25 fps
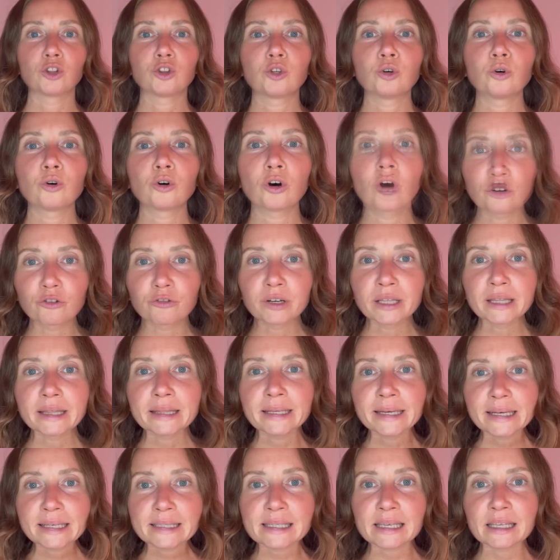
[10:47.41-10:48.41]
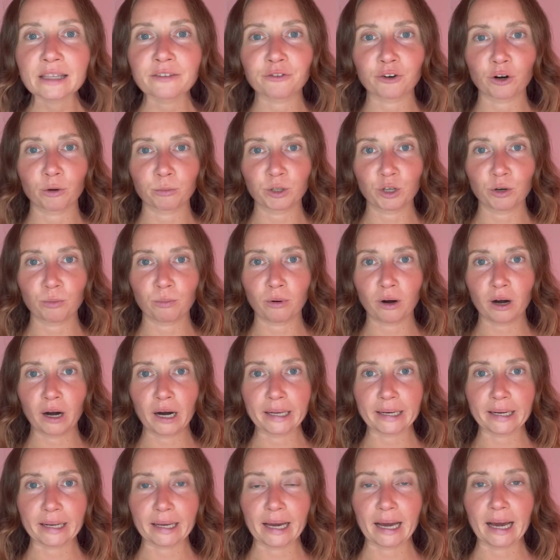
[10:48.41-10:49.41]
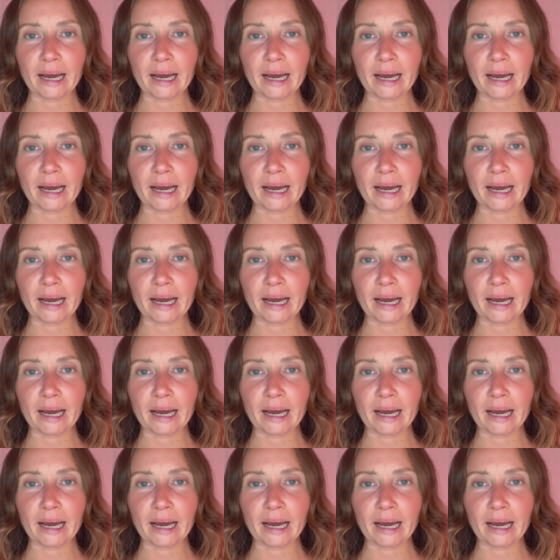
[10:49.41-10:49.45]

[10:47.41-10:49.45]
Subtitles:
to release it from your body.